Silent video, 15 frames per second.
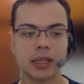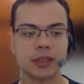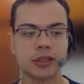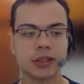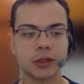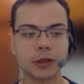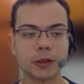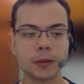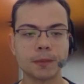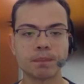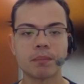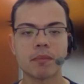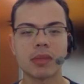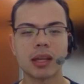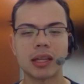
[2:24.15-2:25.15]
So
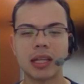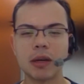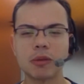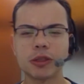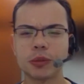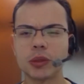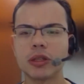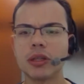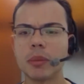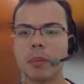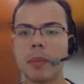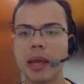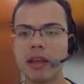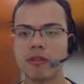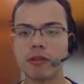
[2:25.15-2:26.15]
that was one of the
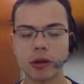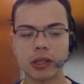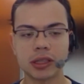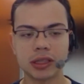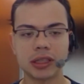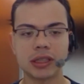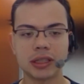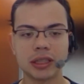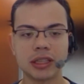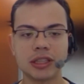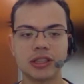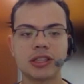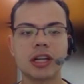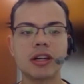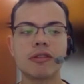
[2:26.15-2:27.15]
main focuses in the
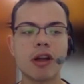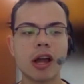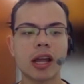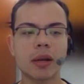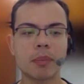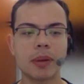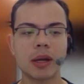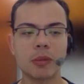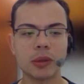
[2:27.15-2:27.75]
start of RocketPy,